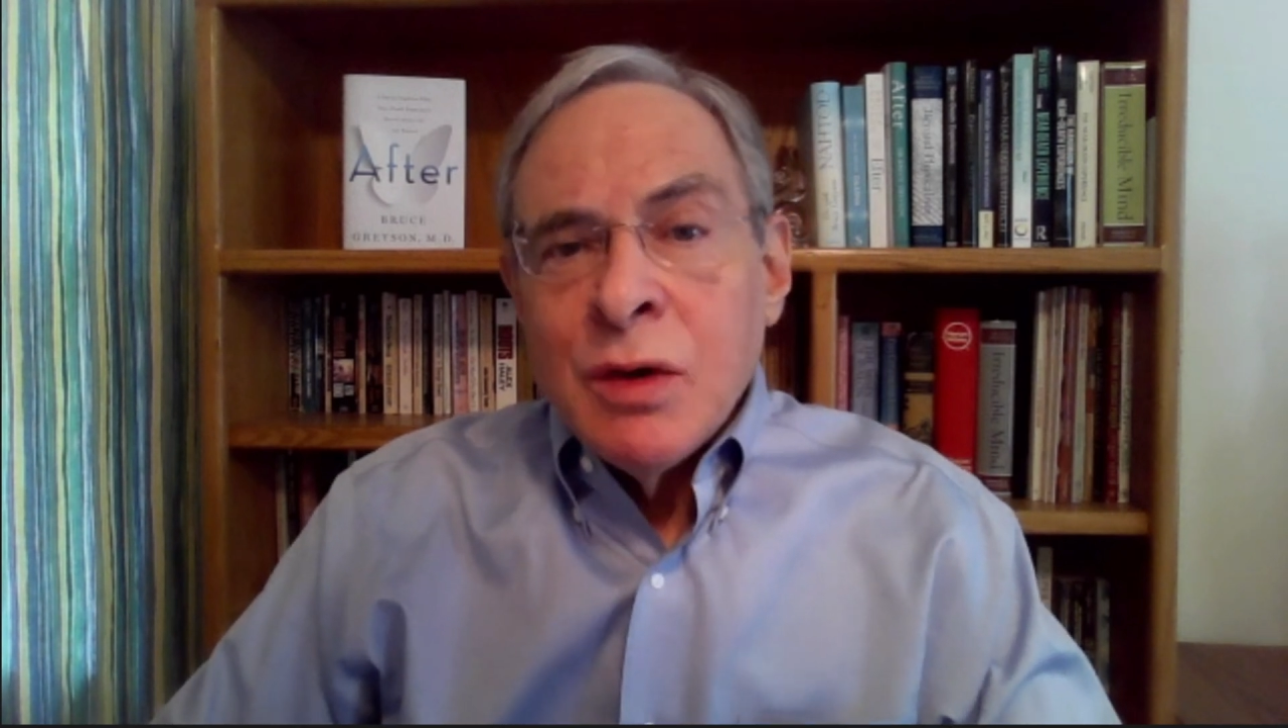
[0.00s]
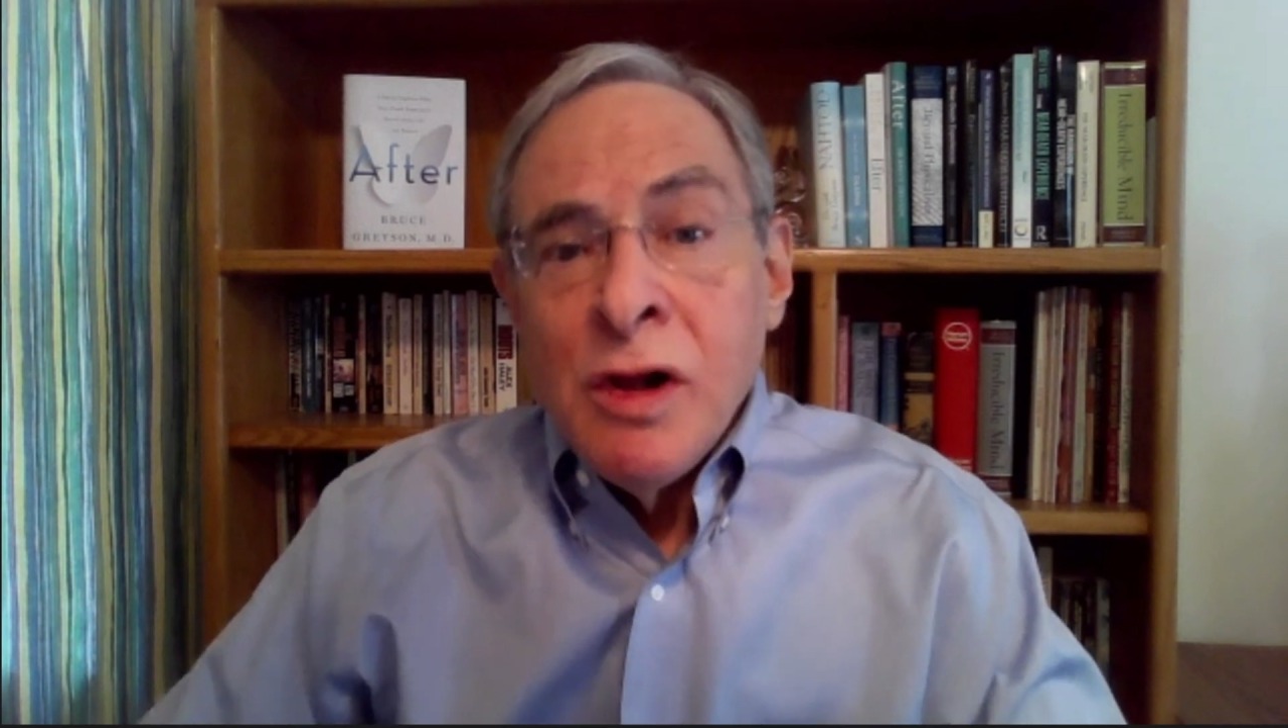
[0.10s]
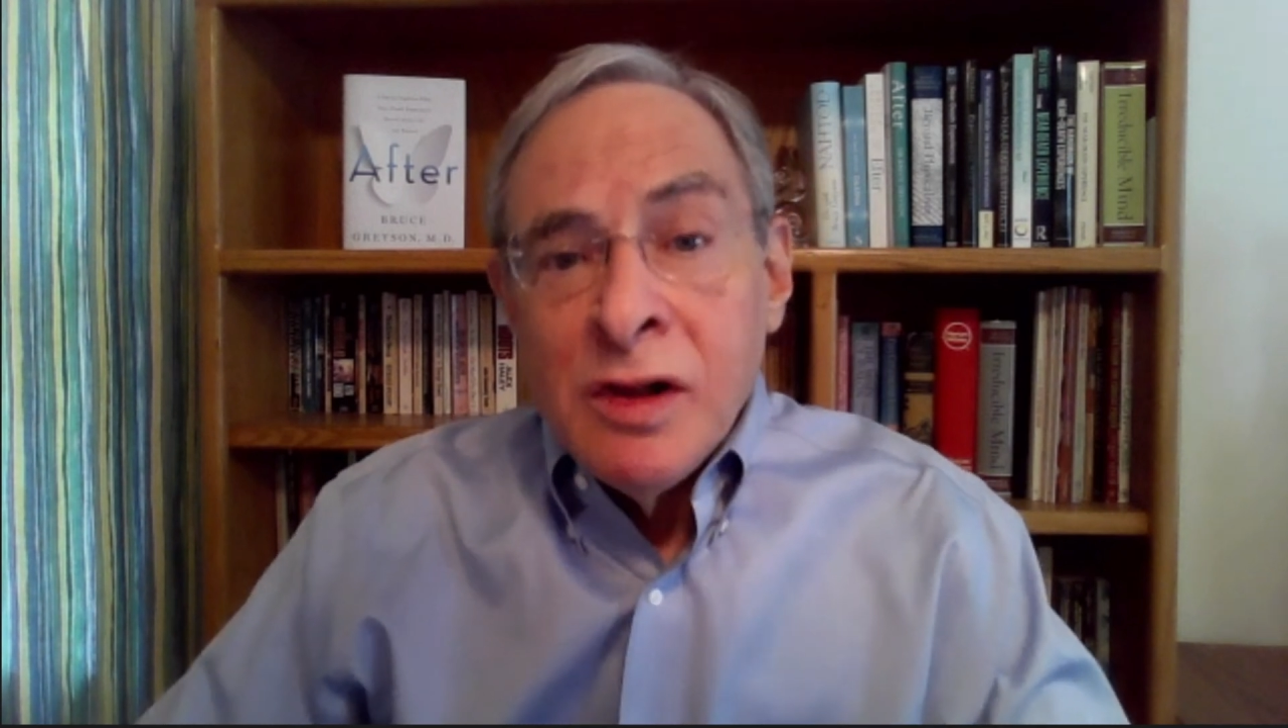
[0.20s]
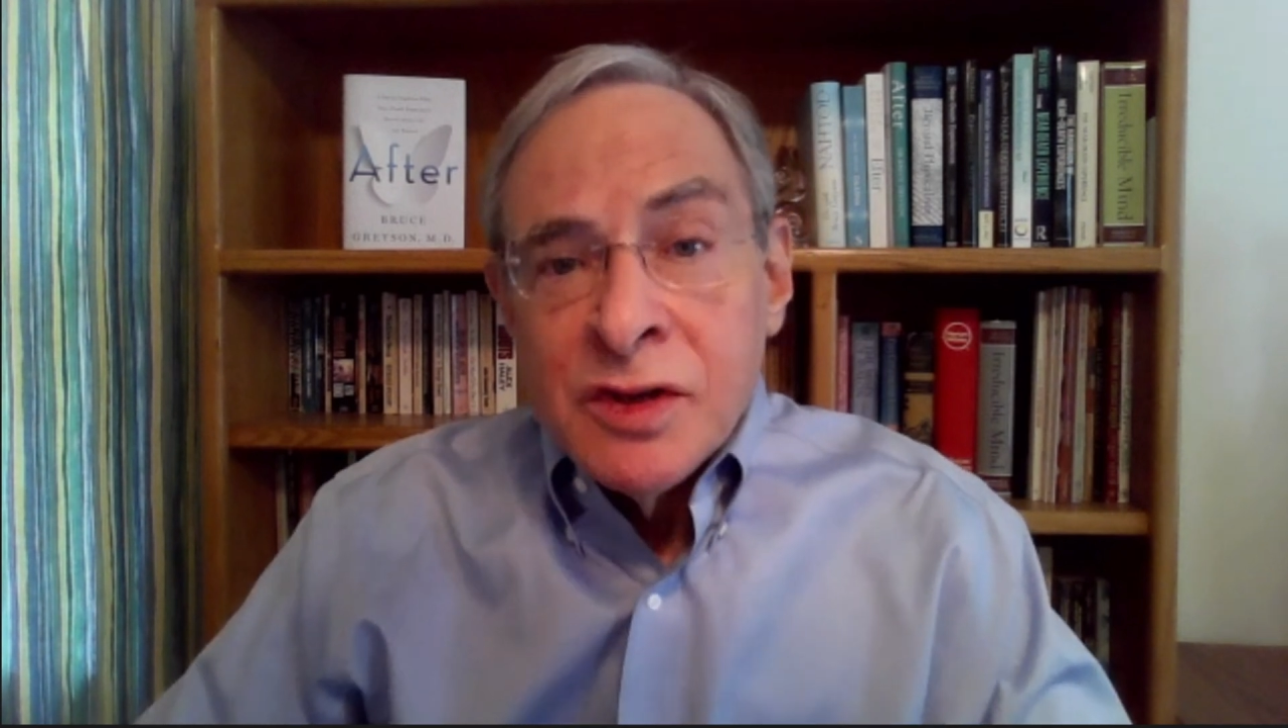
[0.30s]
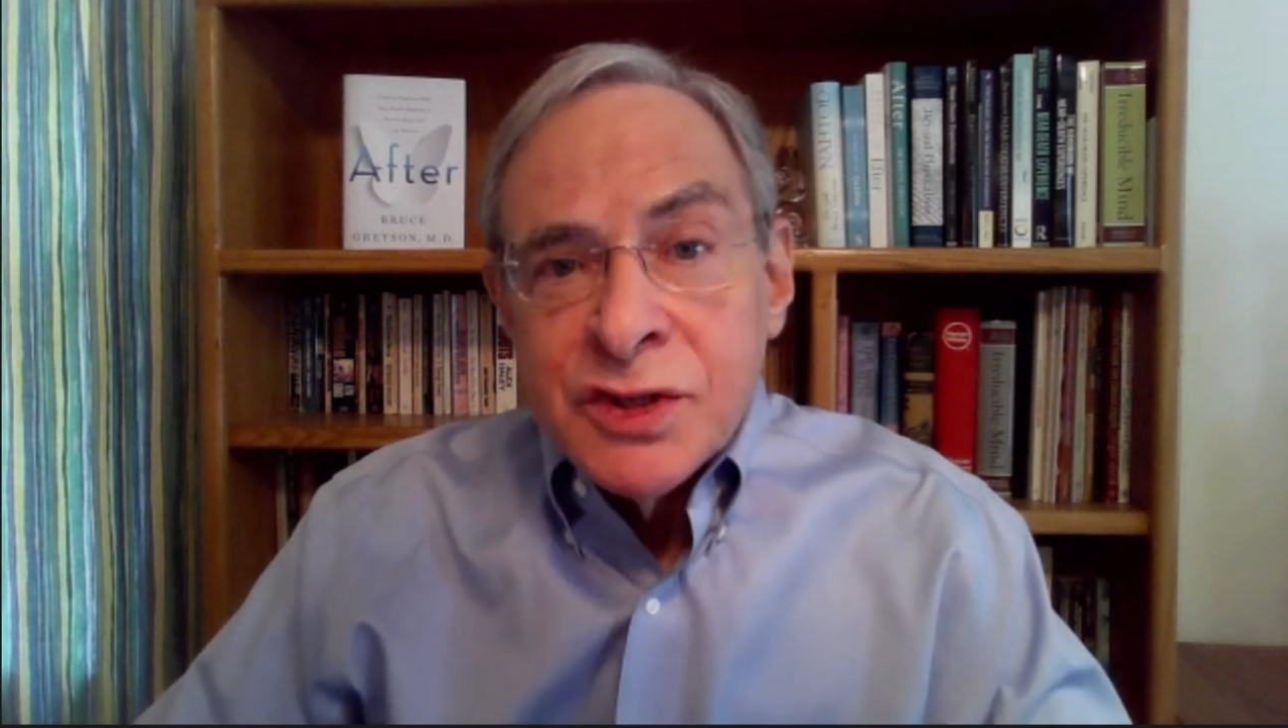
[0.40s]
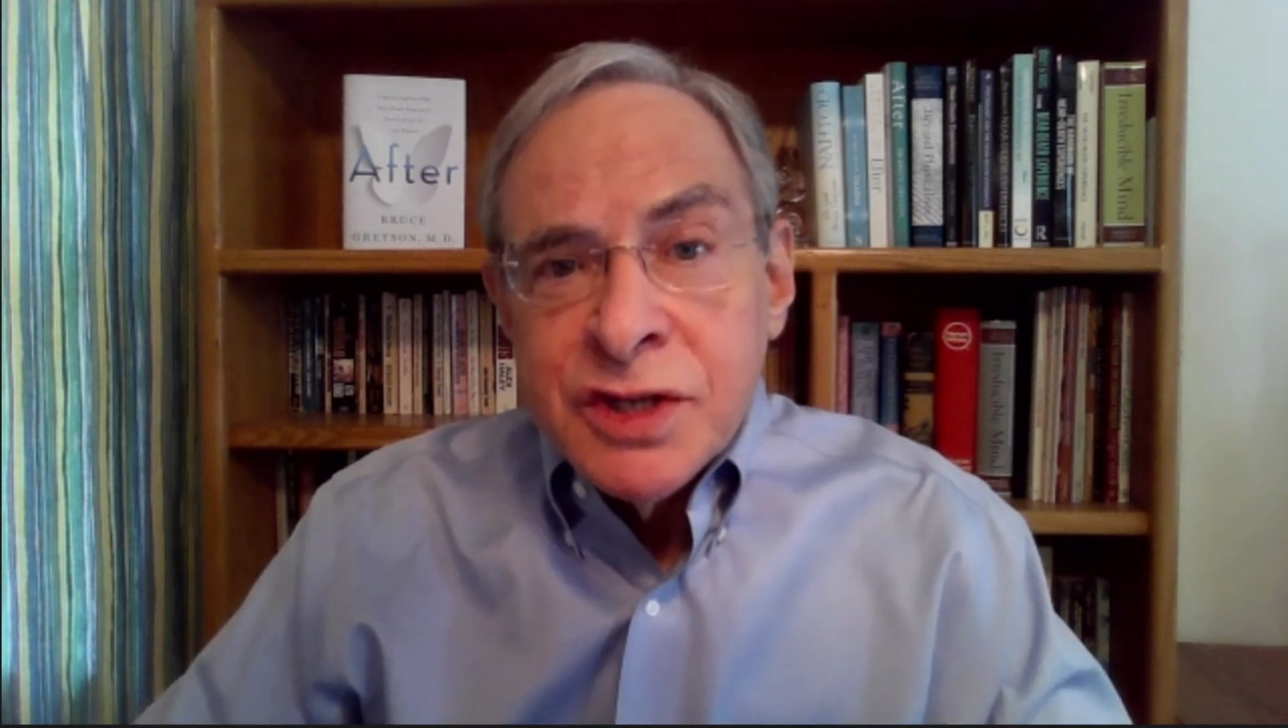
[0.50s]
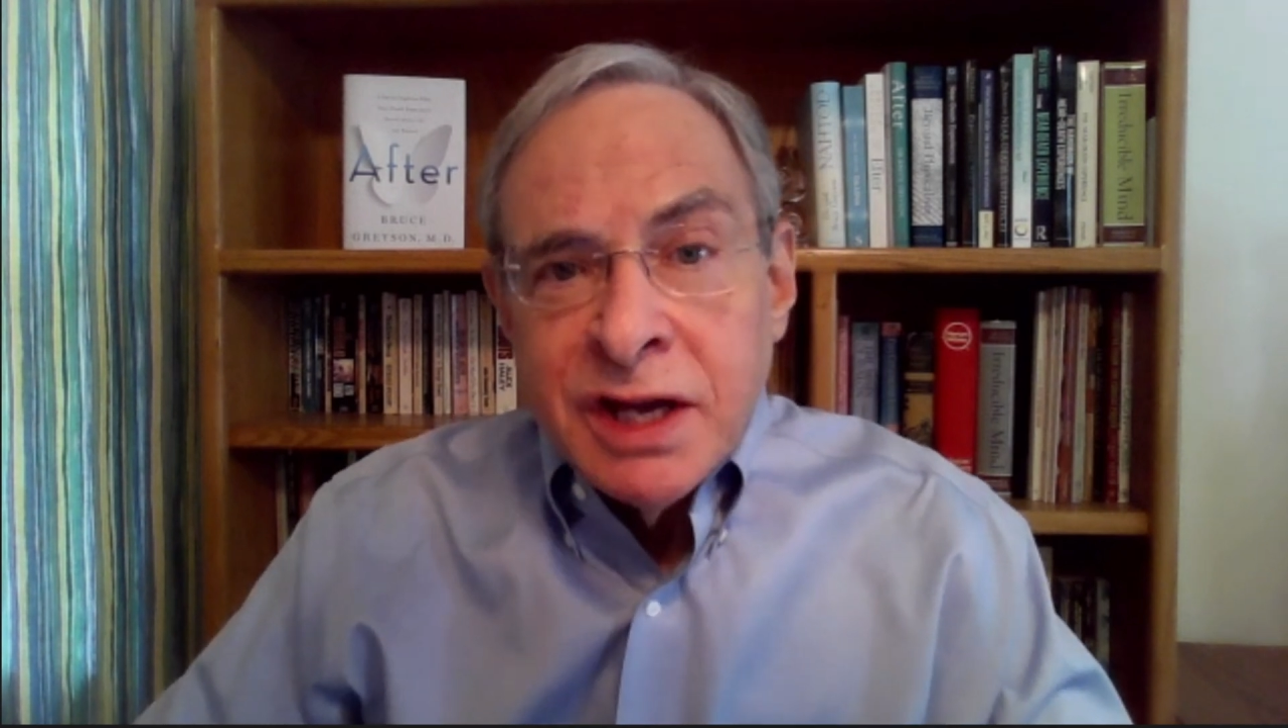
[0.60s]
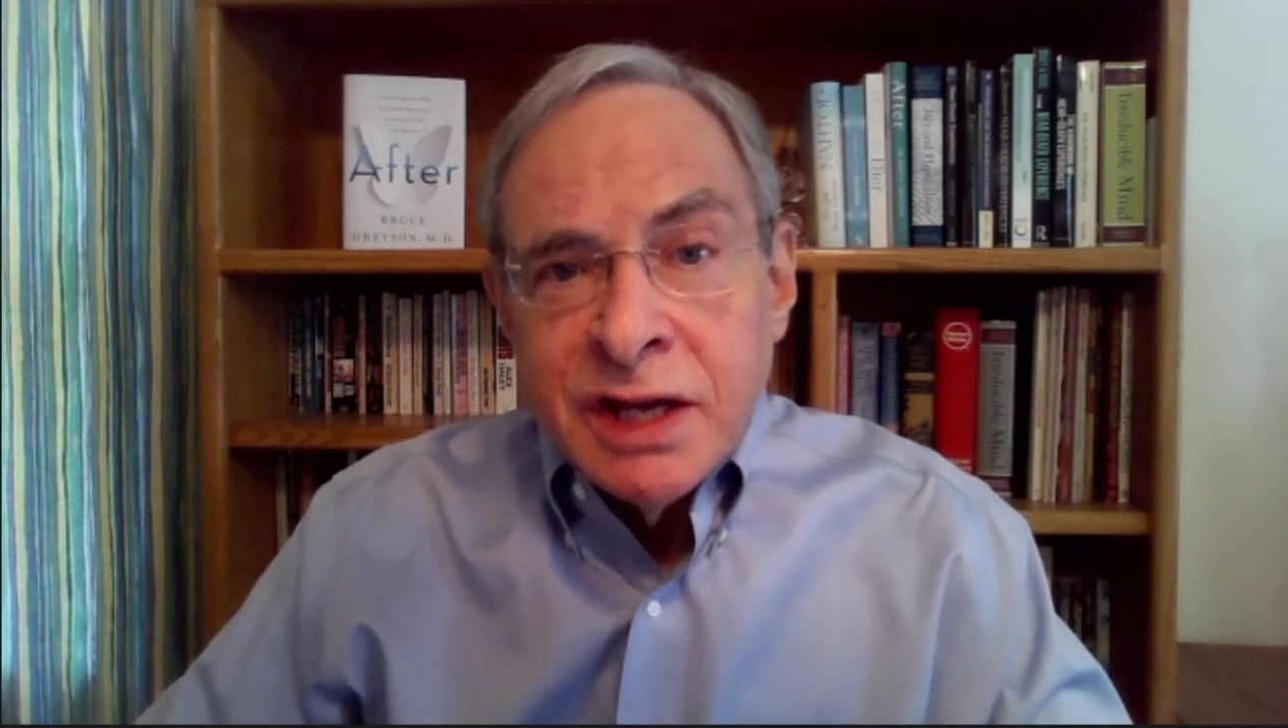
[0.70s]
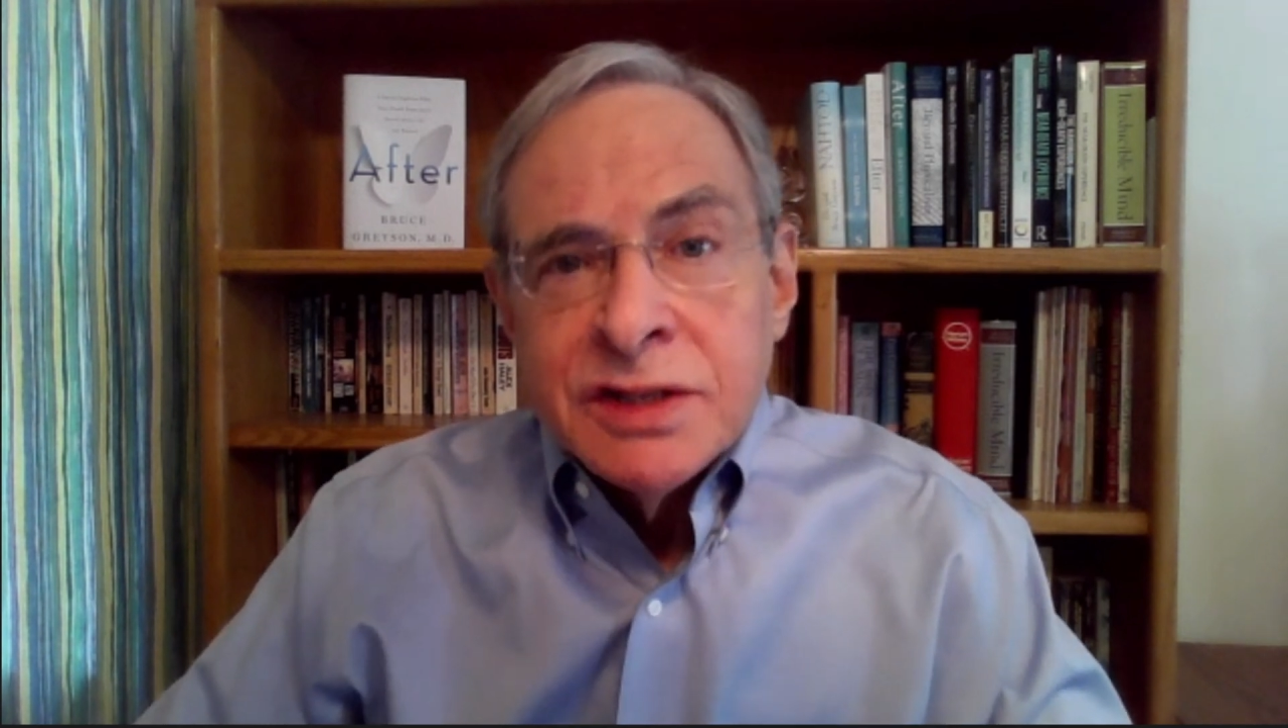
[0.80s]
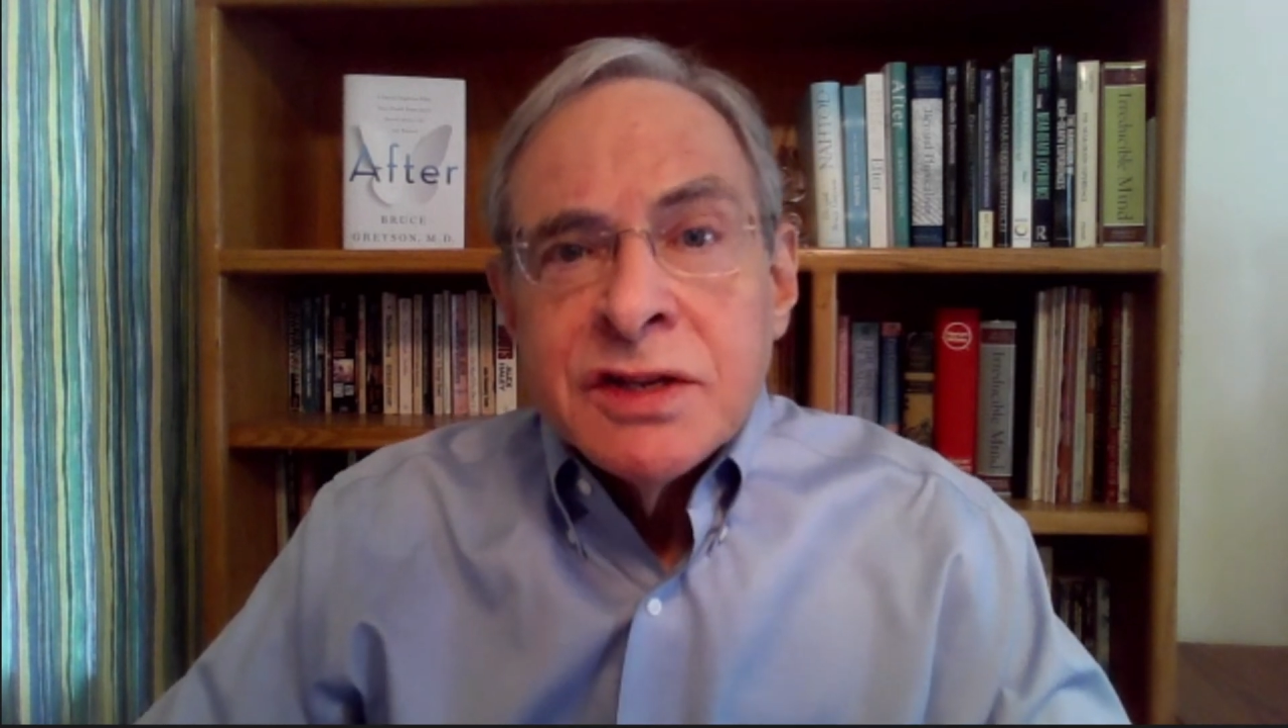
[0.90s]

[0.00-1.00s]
all science